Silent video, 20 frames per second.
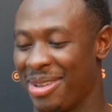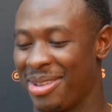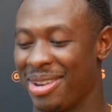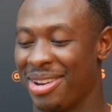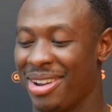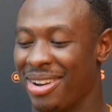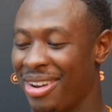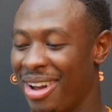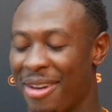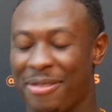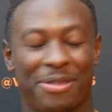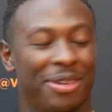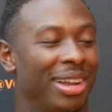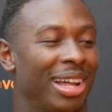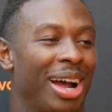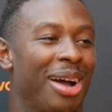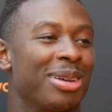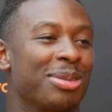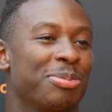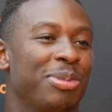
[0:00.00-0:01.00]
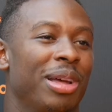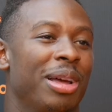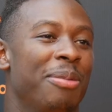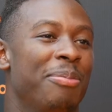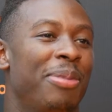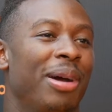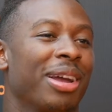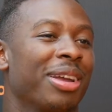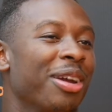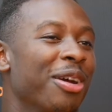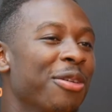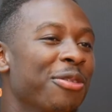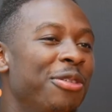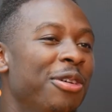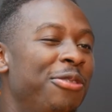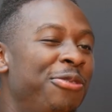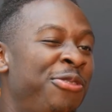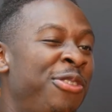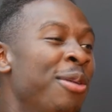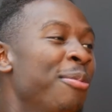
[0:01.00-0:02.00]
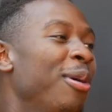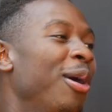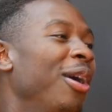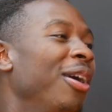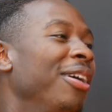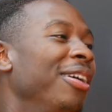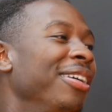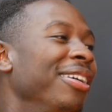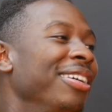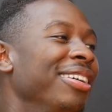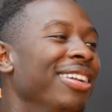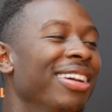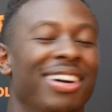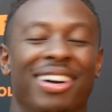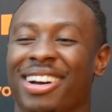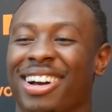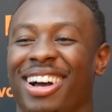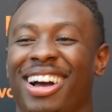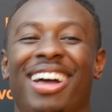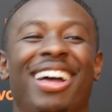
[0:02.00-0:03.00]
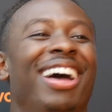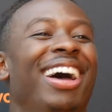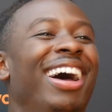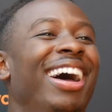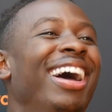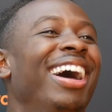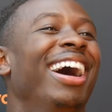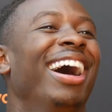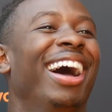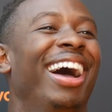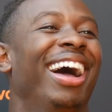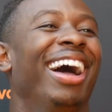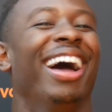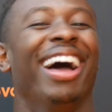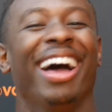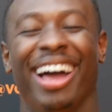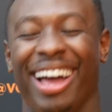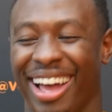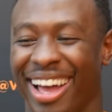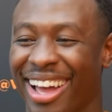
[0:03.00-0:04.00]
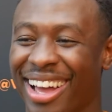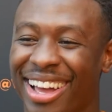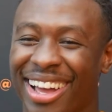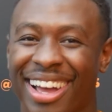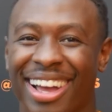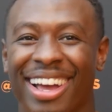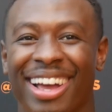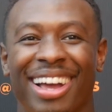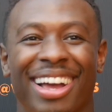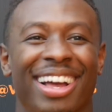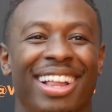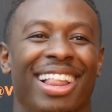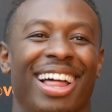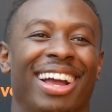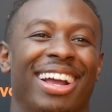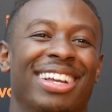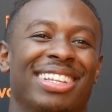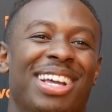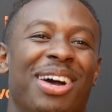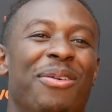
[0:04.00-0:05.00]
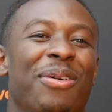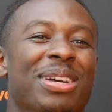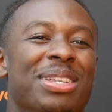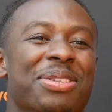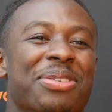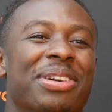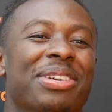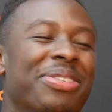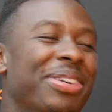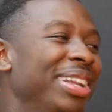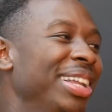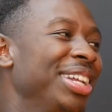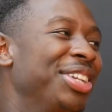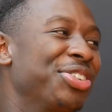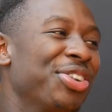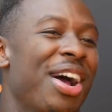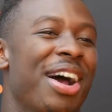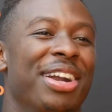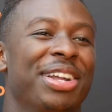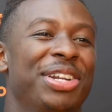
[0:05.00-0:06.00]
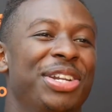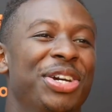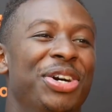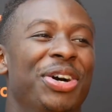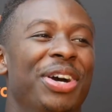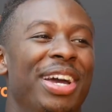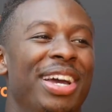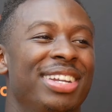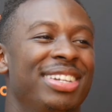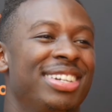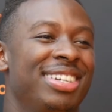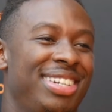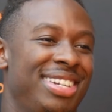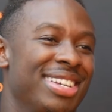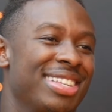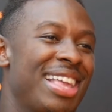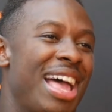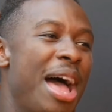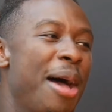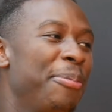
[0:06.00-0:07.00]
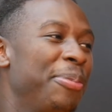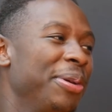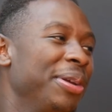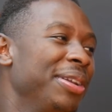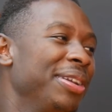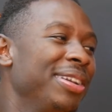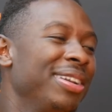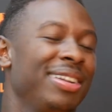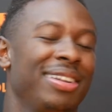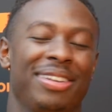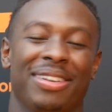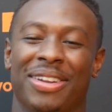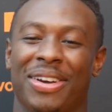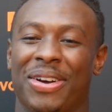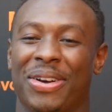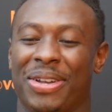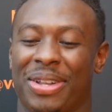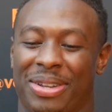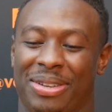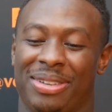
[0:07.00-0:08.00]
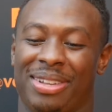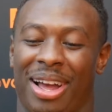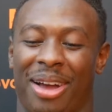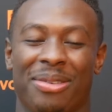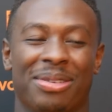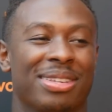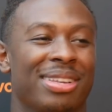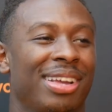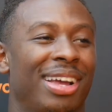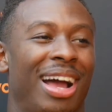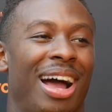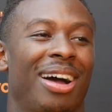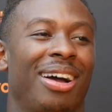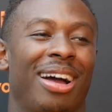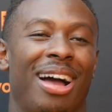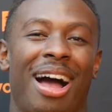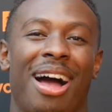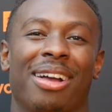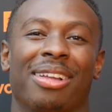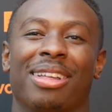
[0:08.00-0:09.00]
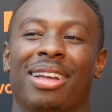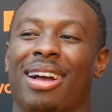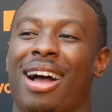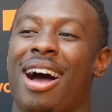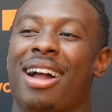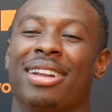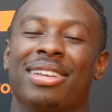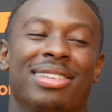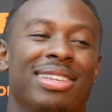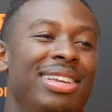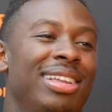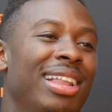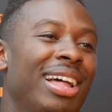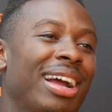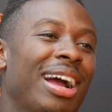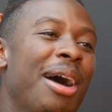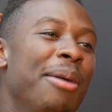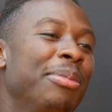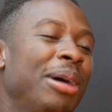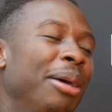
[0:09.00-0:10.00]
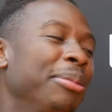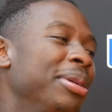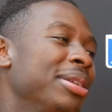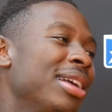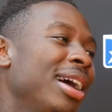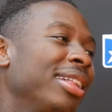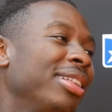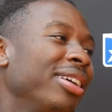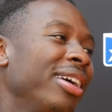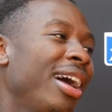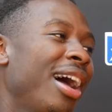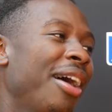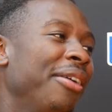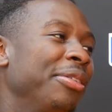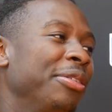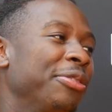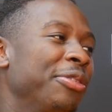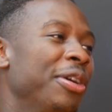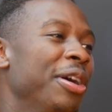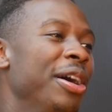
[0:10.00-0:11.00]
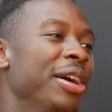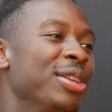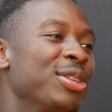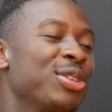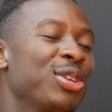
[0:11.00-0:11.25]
You know, I feel like I was playing backyard football. You know? Like, cause I wasn't really trying to do it; it just happened, you know. And I was like, I'm just out there having fun.